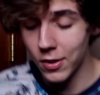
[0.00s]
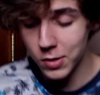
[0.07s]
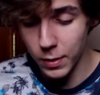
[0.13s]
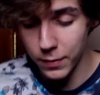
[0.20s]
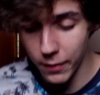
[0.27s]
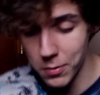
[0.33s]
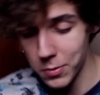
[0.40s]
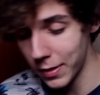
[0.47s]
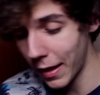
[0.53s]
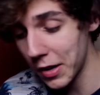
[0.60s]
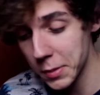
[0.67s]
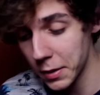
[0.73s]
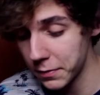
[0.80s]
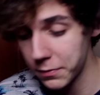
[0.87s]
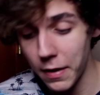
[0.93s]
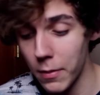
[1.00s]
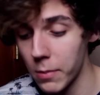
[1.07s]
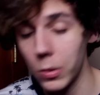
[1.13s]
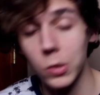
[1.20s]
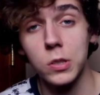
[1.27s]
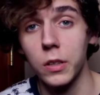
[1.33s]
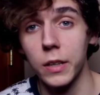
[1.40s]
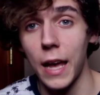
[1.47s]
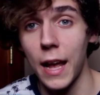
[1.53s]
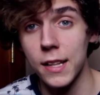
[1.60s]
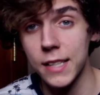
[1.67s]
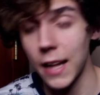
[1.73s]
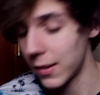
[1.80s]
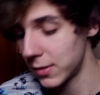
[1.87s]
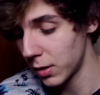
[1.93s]
that was my favorite. That was my favorite Musical.ly,
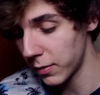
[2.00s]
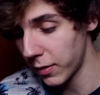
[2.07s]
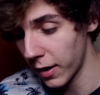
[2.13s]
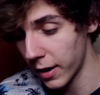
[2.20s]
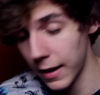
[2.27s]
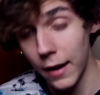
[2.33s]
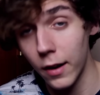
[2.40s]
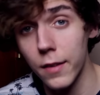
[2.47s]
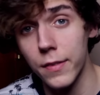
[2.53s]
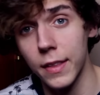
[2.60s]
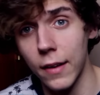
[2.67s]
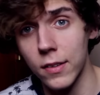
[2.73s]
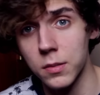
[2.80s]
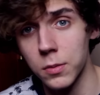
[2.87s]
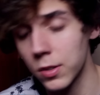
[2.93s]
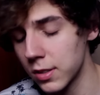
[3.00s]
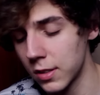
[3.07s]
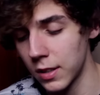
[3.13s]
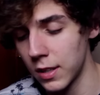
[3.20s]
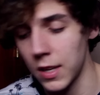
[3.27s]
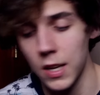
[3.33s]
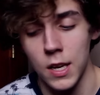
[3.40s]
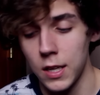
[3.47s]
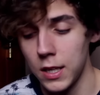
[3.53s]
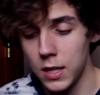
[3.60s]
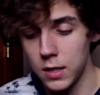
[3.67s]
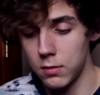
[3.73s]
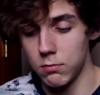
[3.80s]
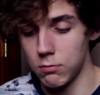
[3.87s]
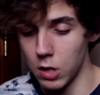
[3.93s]
hand down so far. And I don't even think that was Musical.ly.
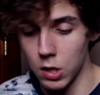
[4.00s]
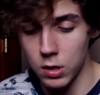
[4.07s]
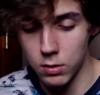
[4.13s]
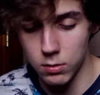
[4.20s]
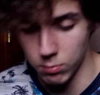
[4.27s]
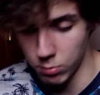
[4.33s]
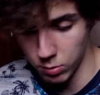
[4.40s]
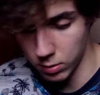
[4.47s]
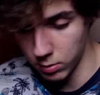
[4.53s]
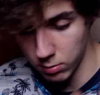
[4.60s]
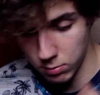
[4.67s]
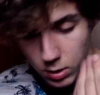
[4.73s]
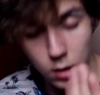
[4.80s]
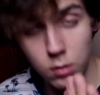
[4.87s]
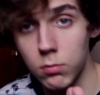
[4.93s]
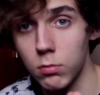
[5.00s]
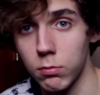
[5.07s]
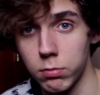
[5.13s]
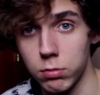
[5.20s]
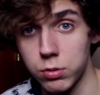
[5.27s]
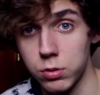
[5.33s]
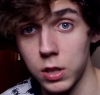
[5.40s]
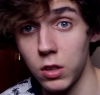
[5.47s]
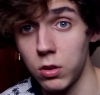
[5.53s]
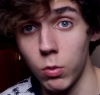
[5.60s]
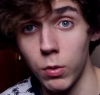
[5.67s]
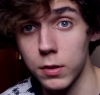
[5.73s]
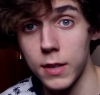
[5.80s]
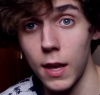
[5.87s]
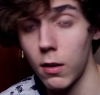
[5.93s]
He didn't didn't sync the
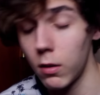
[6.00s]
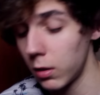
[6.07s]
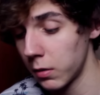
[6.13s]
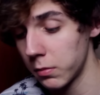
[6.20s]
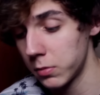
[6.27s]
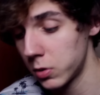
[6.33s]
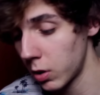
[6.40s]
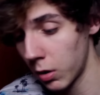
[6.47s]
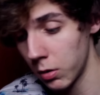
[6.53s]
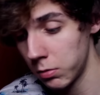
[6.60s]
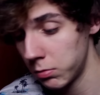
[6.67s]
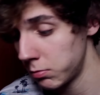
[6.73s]
words at all. So